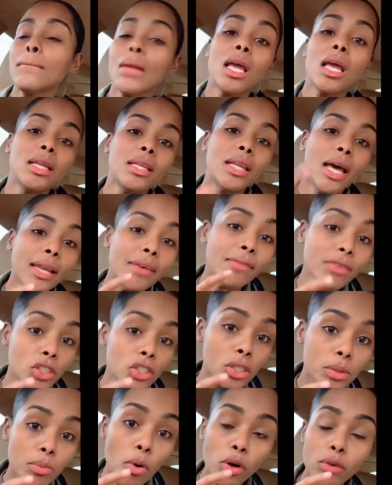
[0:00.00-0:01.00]
Not even
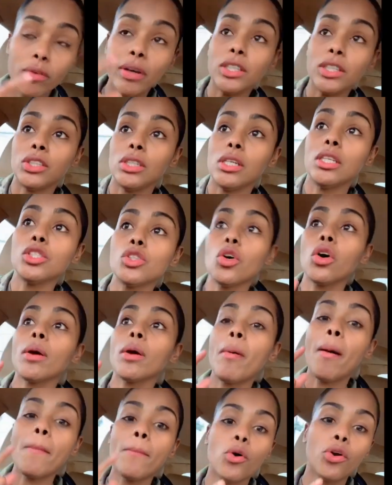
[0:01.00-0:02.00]
just motivation. Let's talk
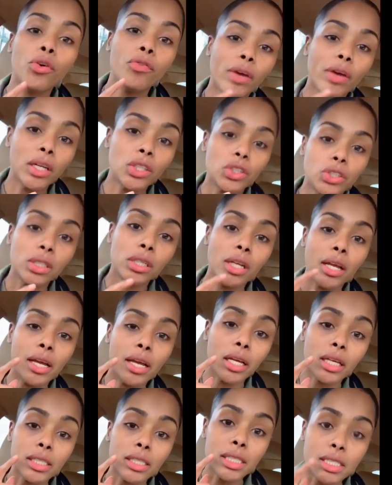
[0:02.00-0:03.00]
about motivation
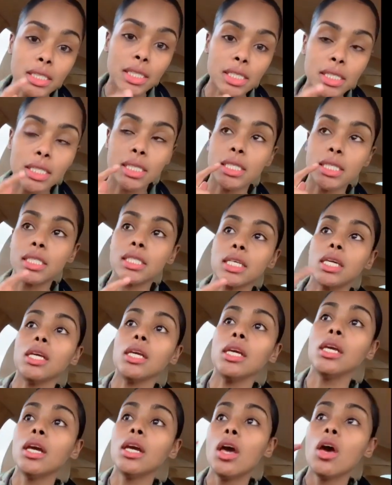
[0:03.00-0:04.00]
and
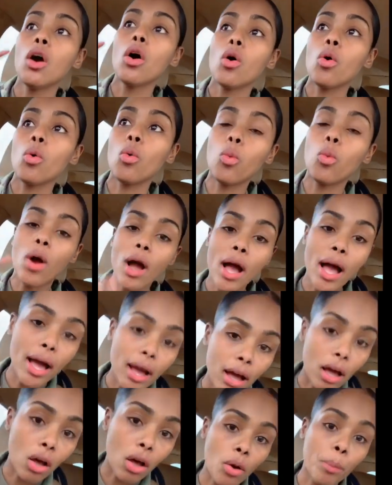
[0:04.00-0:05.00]
consistency
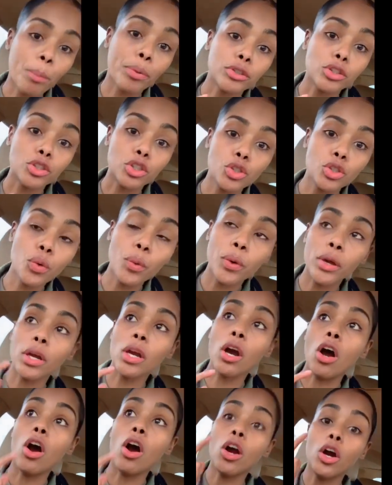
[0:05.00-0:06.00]
while
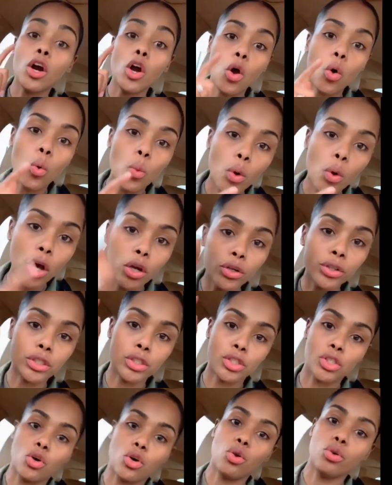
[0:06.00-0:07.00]
pursuing our
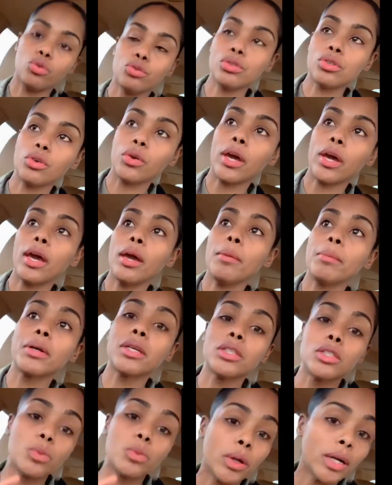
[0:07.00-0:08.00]
wellness goals, okay?
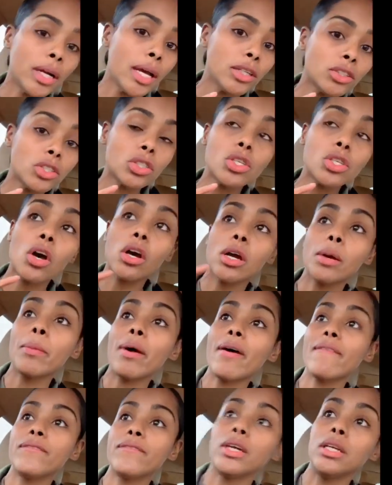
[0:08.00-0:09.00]
Because we're not just talking
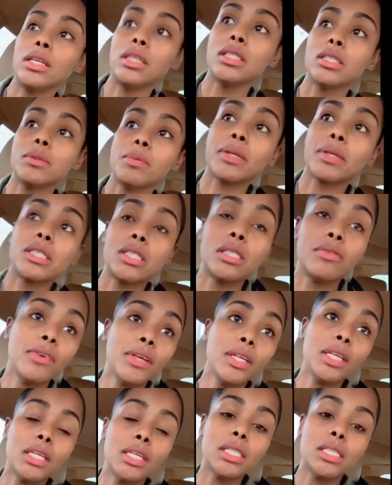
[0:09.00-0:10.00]
about fitness, because
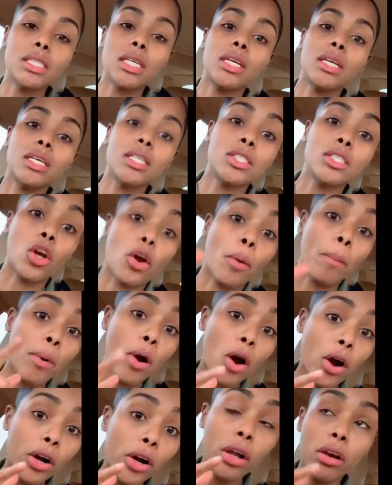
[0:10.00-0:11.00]
fitness is our
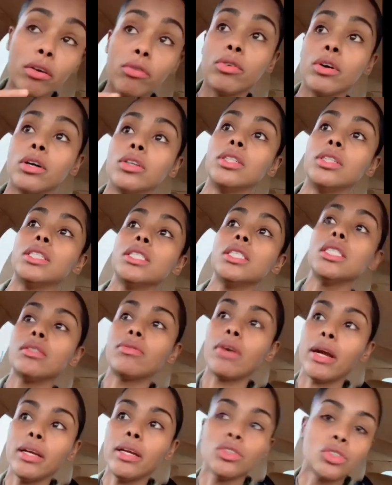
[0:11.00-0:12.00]
part of wellness,
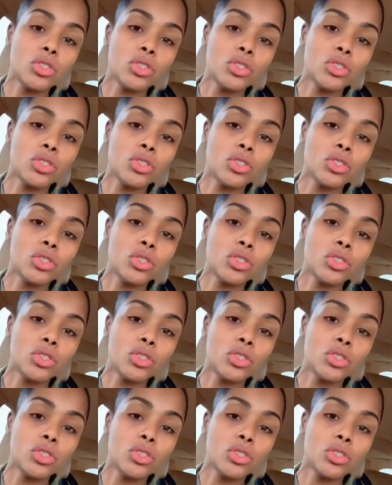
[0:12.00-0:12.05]
right?